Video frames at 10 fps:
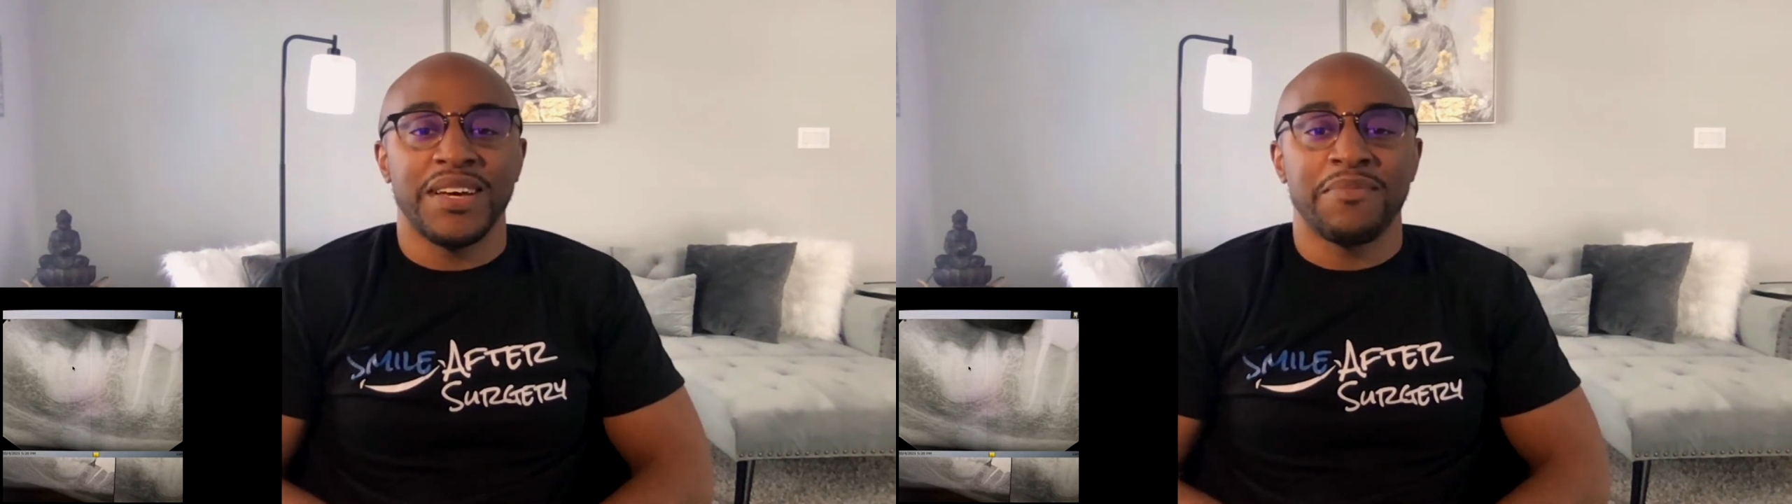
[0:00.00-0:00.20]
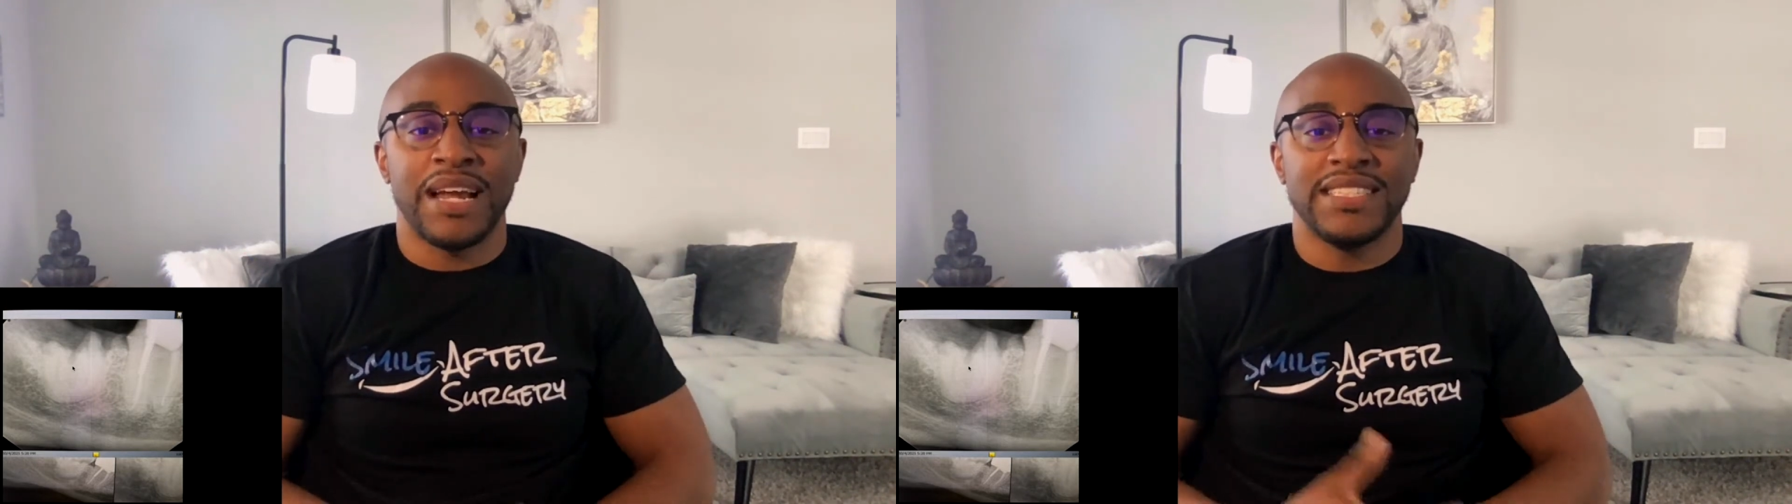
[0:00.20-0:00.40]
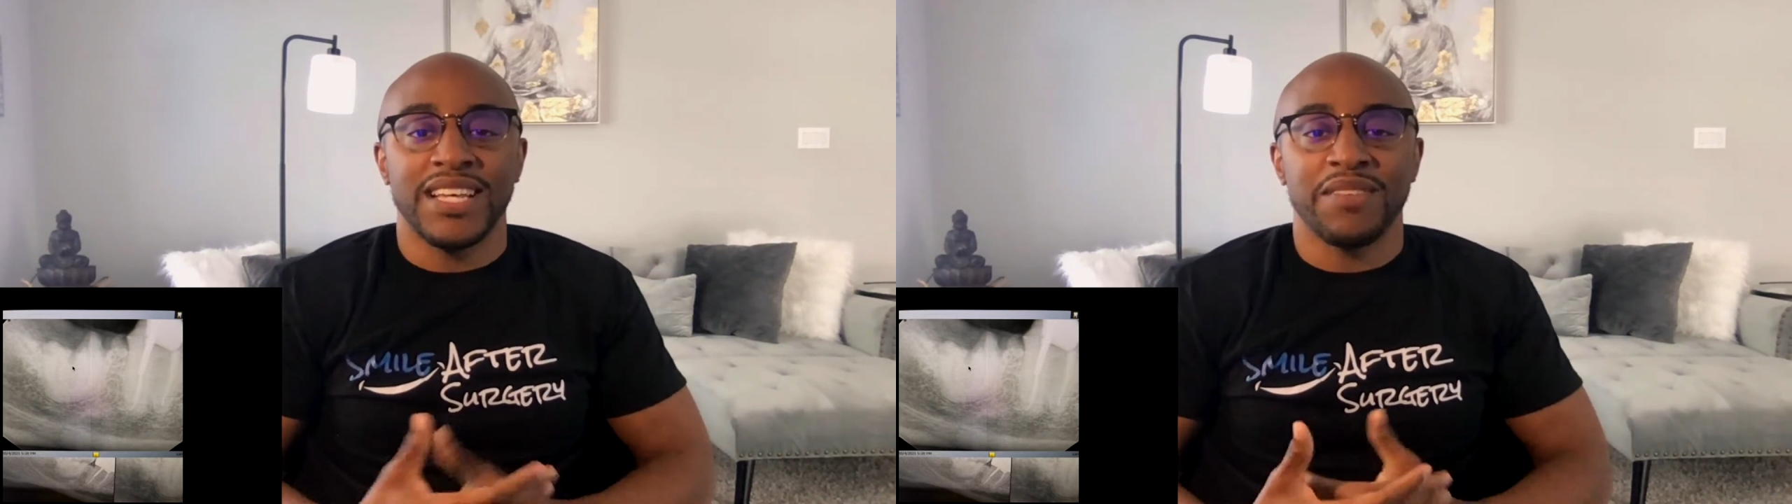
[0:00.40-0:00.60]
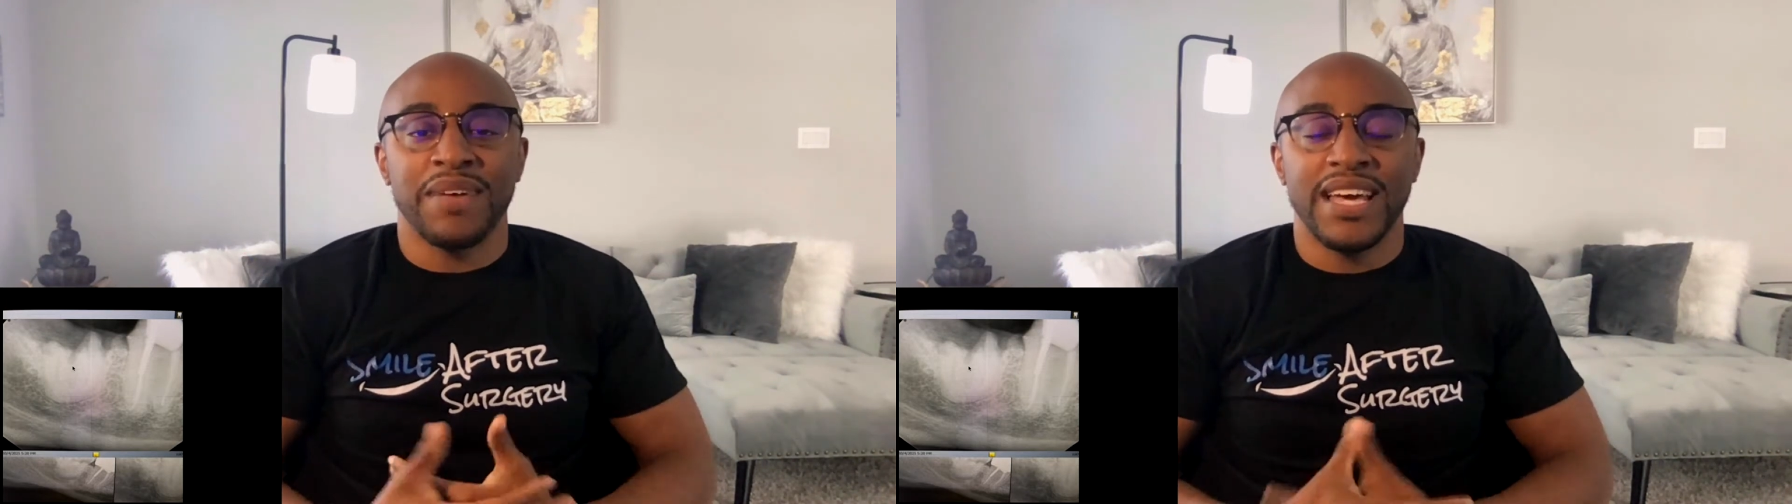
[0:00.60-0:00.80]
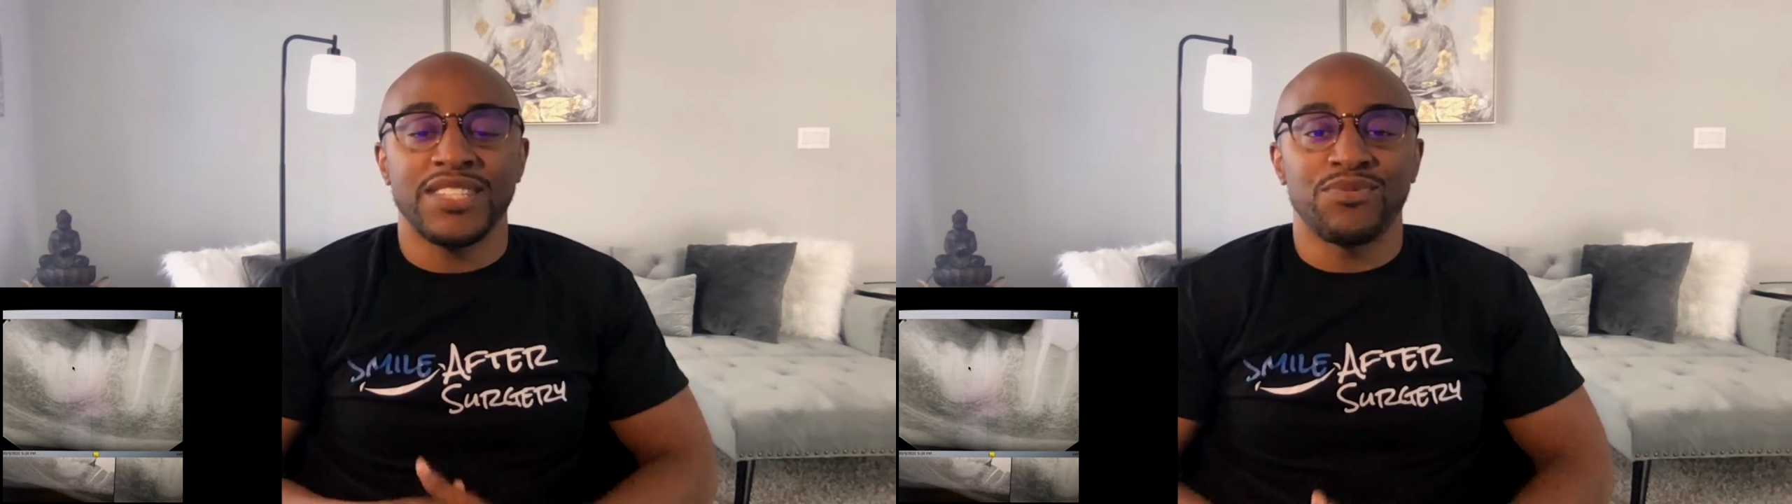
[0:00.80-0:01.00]
but I tell them,
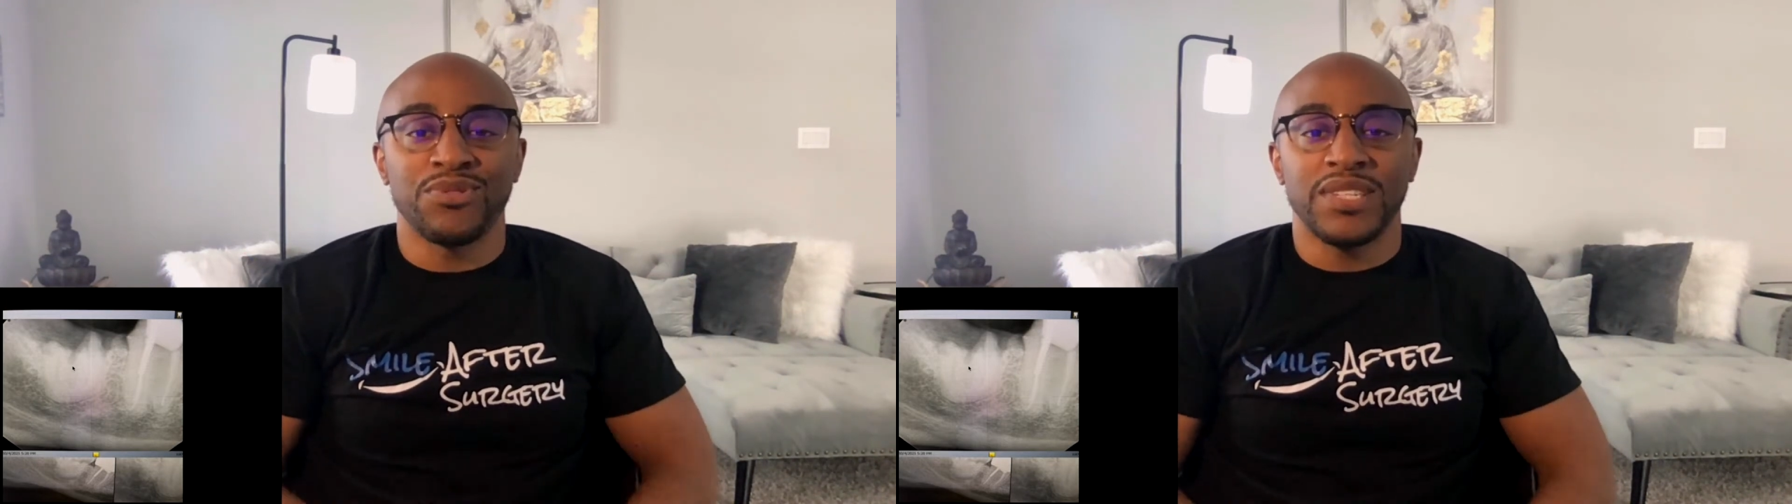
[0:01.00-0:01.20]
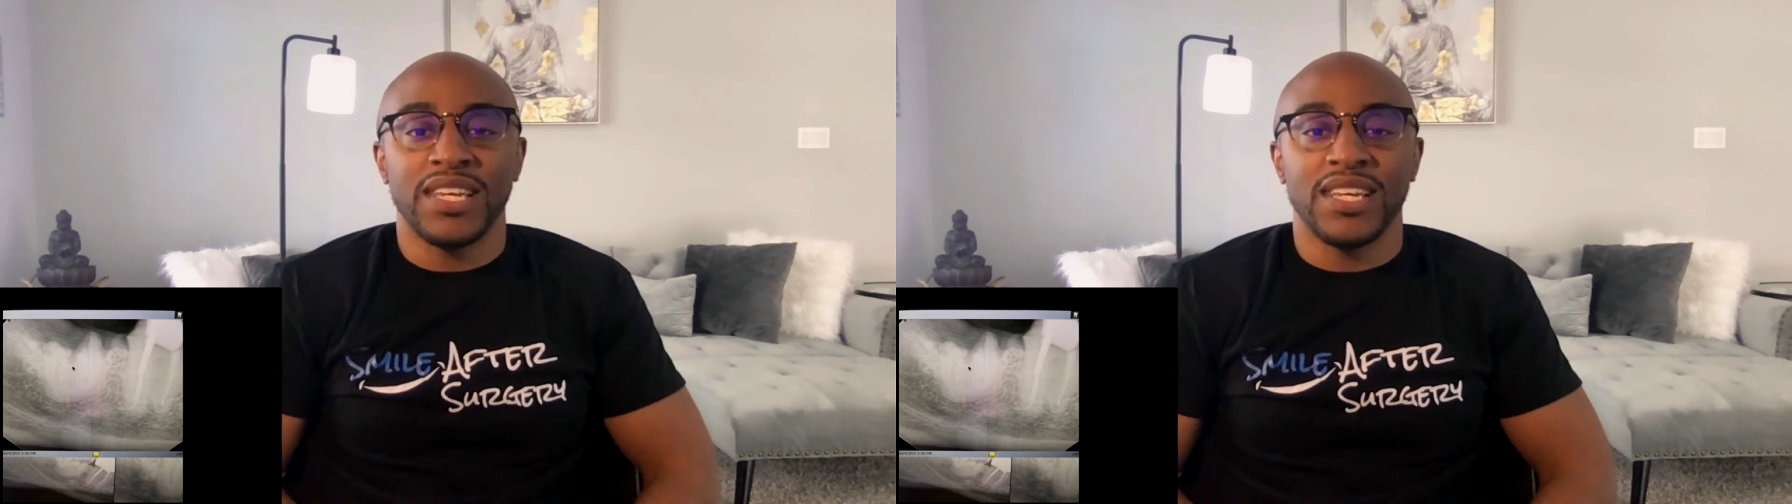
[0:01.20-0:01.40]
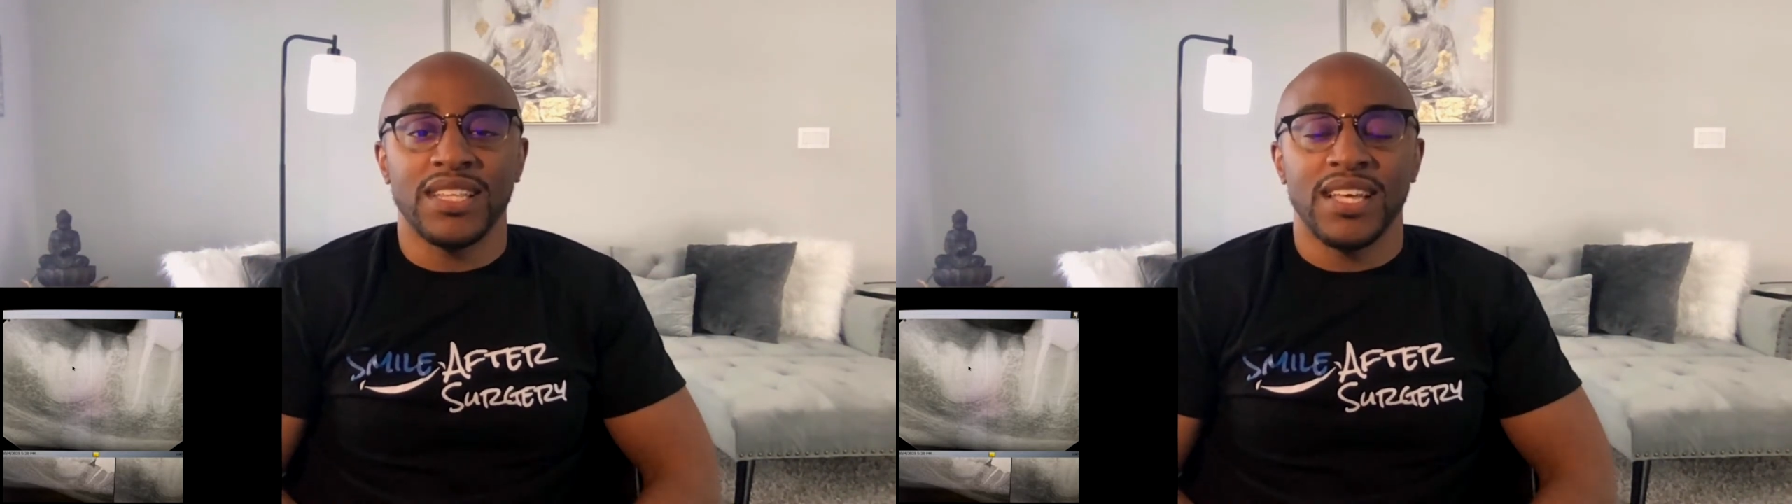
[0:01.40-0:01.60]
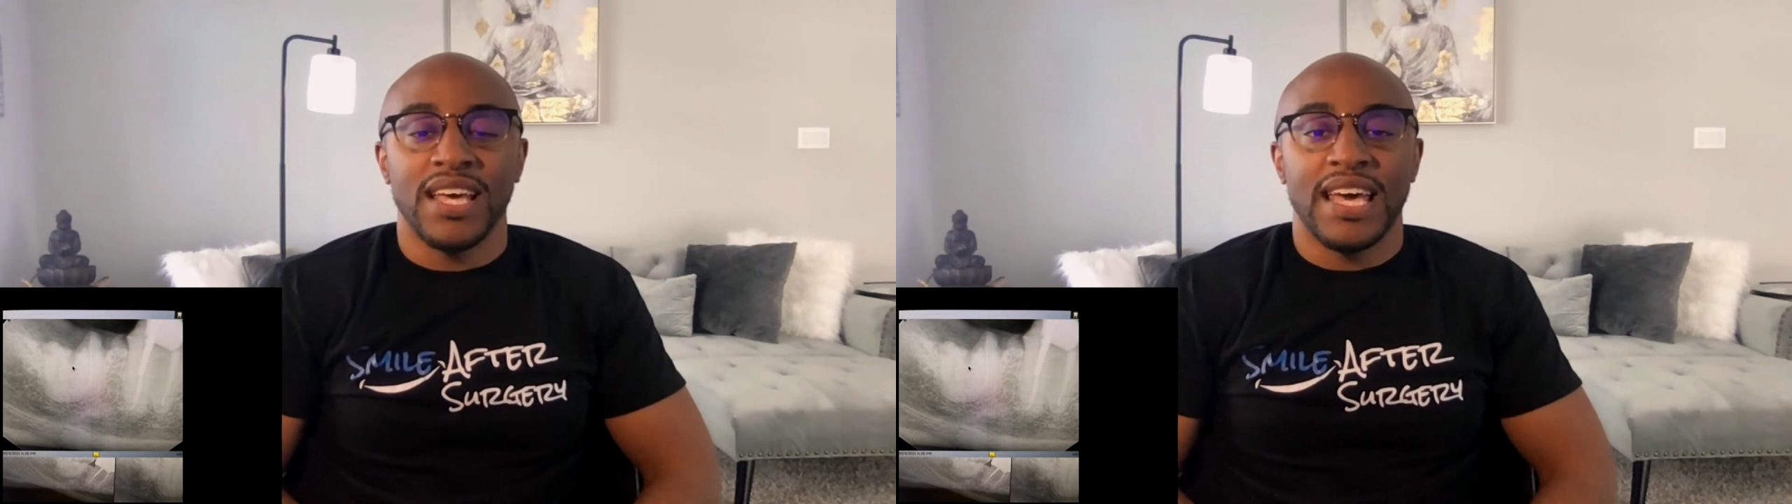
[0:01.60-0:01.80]
hey, it's routine.